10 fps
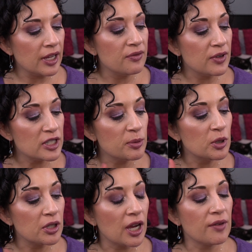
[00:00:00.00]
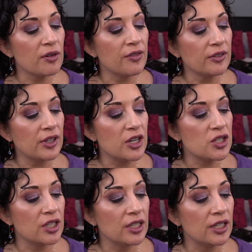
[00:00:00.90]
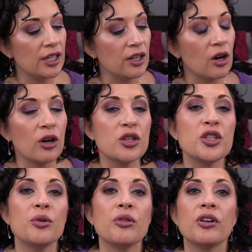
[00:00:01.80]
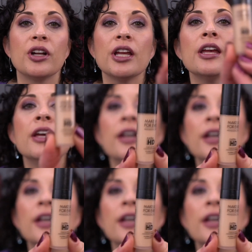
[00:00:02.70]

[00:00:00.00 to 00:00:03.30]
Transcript: Invisible Cover Foundation in R230.